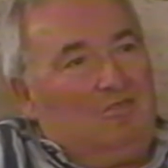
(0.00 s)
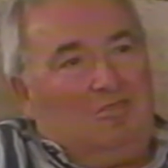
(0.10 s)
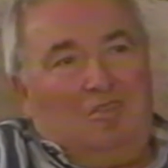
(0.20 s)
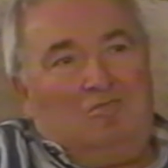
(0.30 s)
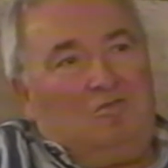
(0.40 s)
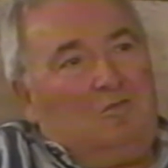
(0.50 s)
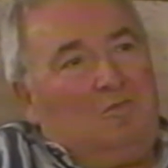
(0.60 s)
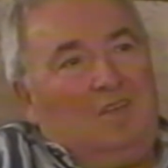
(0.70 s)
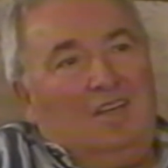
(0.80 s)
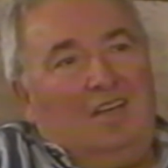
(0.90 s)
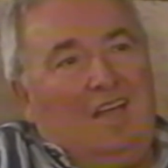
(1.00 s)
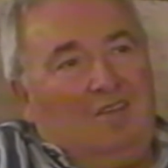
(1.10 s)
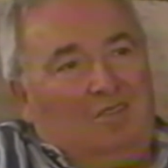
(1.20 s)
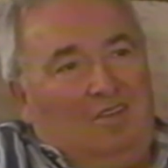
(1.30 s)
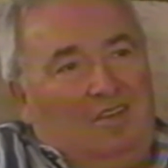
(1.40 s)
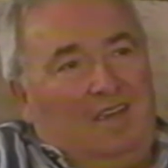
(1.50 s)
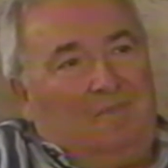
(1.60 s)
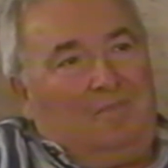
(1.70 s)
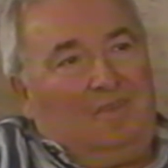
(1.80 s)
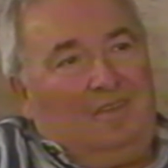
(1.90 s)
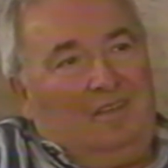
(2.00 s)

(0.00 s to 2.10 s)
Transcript: There shouldn't be allowed to happen.